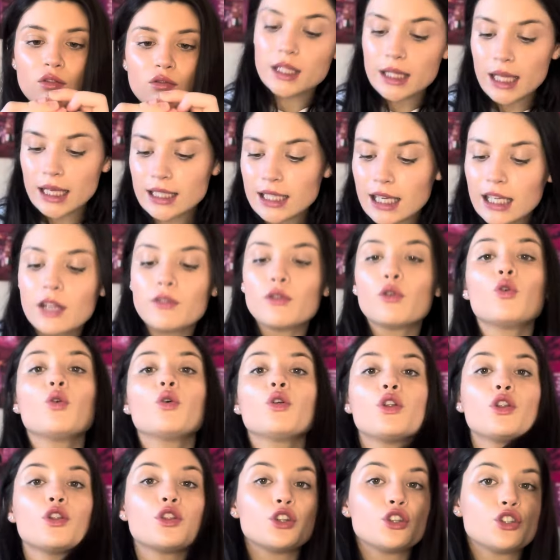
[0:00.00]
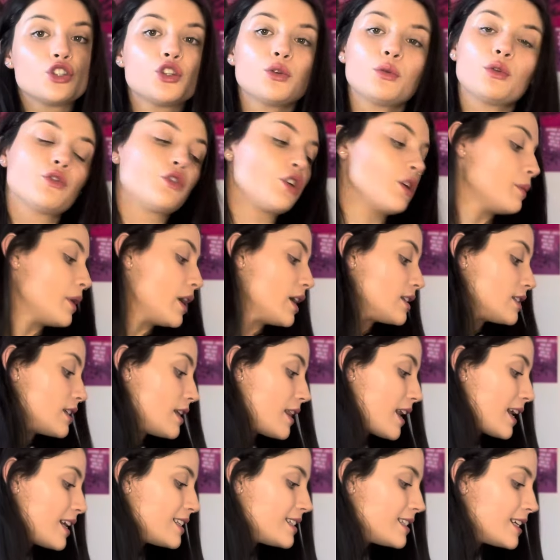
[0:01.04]
That's kind of all the jewelry bits. And
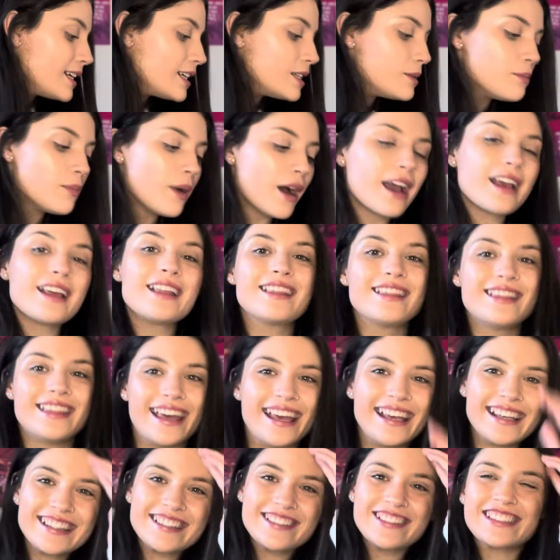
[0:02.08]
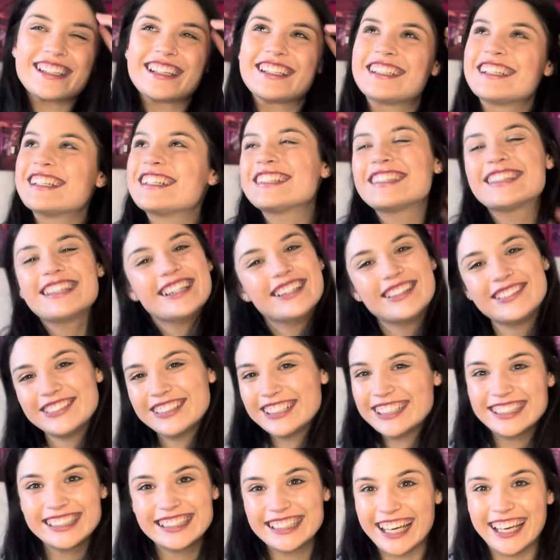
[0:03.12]
then I did buy this, which I just thought was
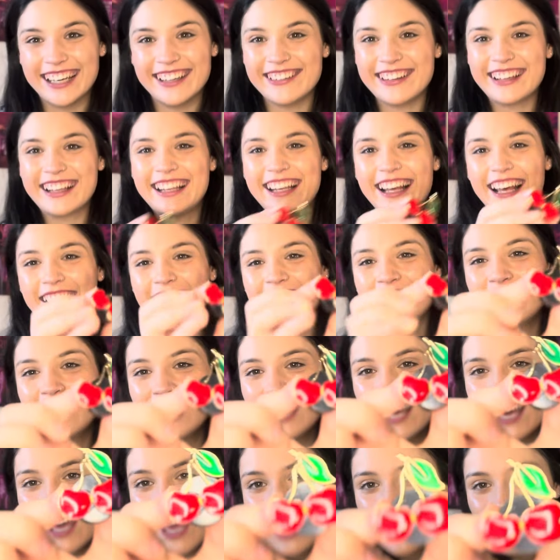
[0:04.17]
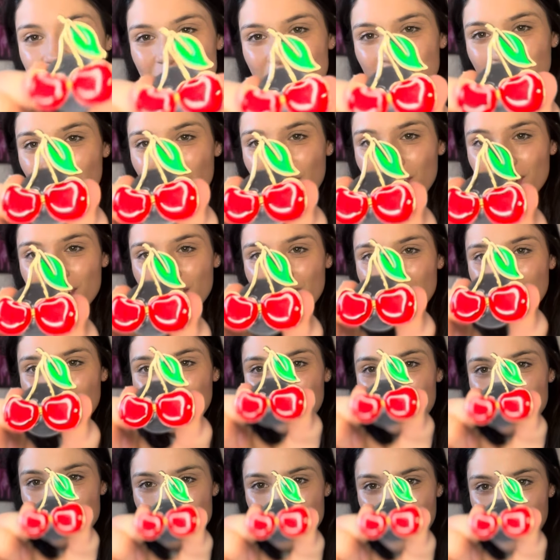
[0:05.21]
so cute. It's for your
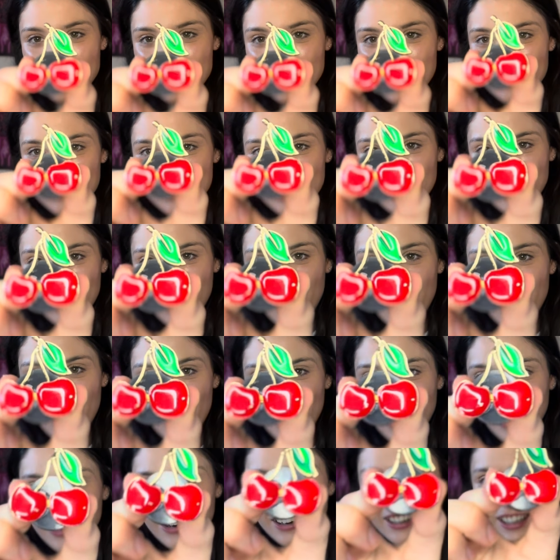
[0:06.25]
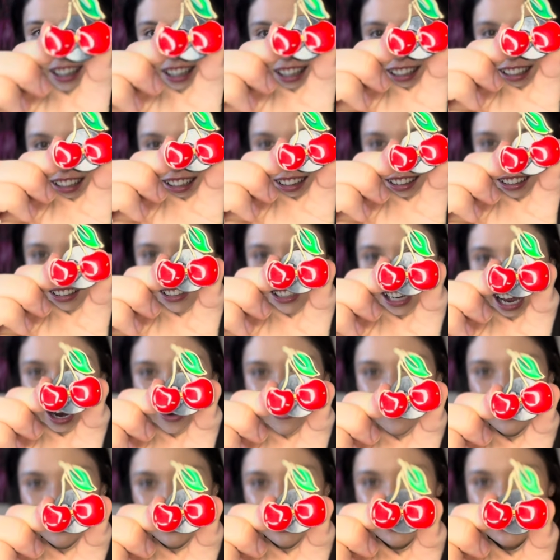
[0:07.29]
little vent in your car, little
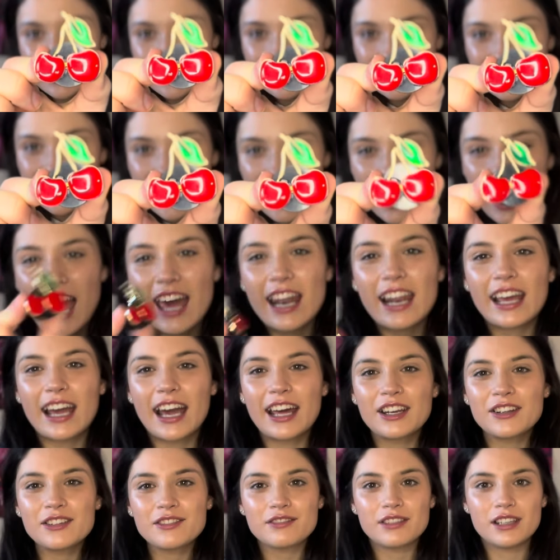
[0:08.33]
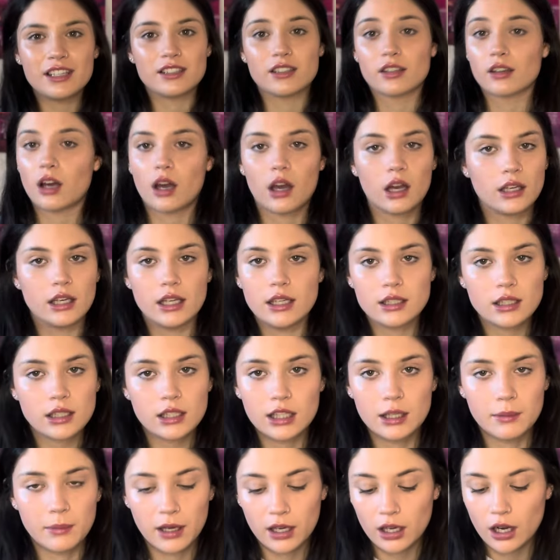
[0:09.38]
cherries. And I kind of need to
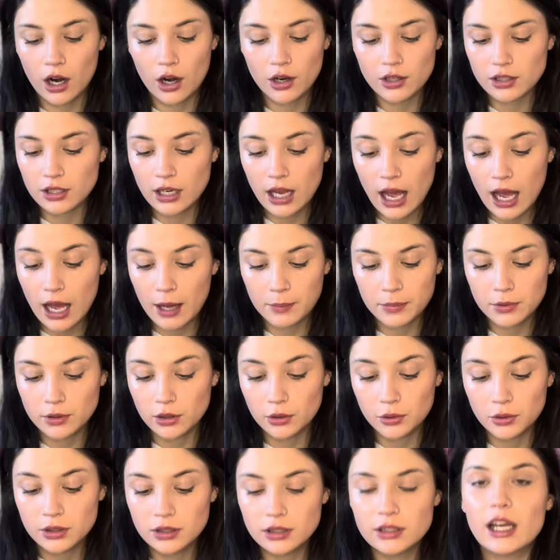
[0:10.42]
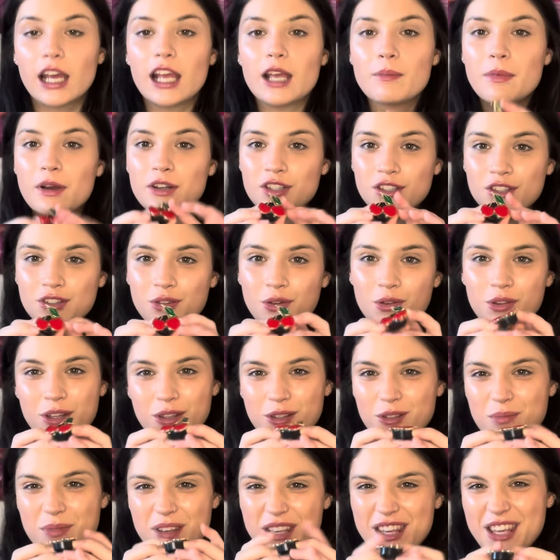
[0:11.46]
clean my car. It's an absolute state, but I just thought these
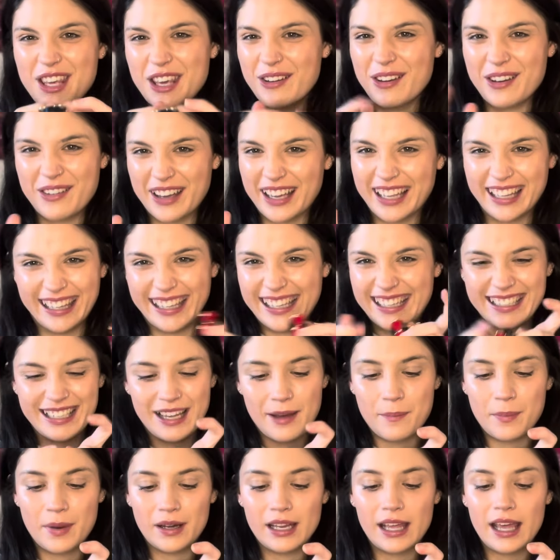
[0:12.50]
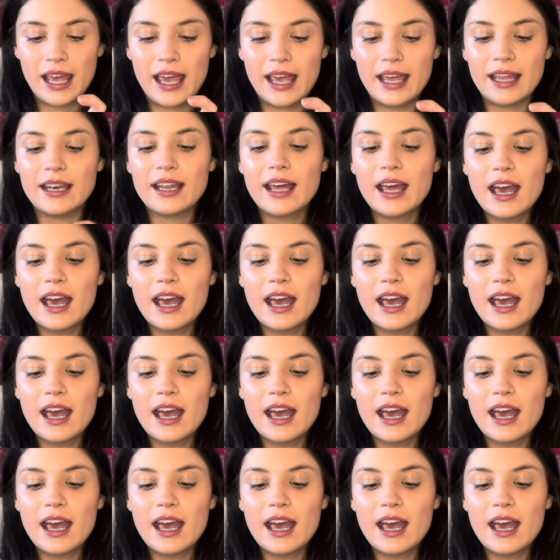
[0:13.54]
would be cute if I cleaned it and put it in.